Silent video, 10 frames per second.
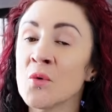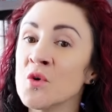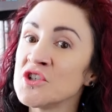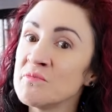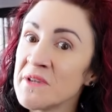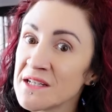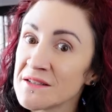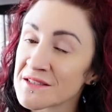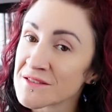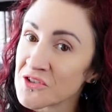Which
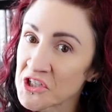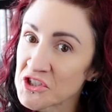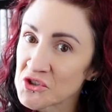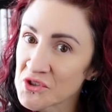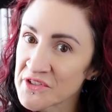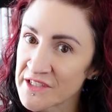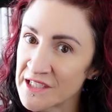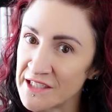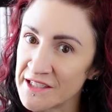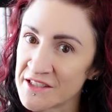means as long as your city